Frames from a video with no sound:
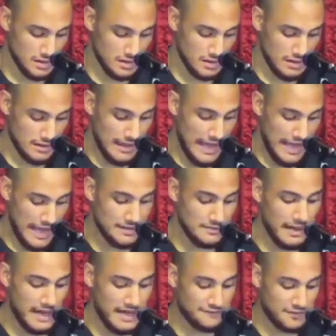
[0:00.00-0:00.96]
Adam
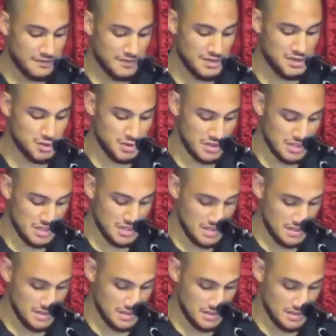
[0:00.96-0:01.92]
ate from the tree,
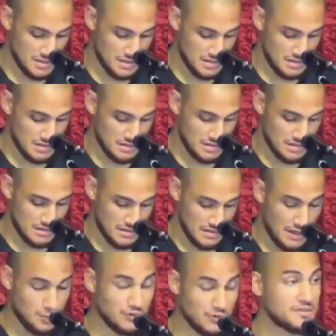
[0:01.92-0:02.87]

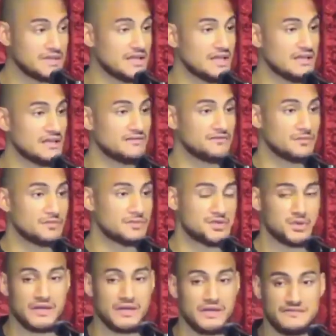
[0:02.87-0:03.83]
and we've been eating from the
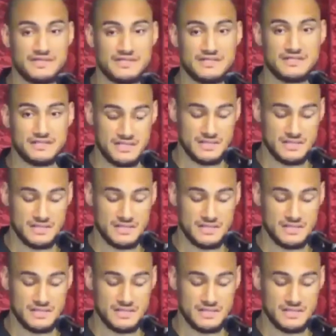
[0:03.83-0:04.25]
tree ever since.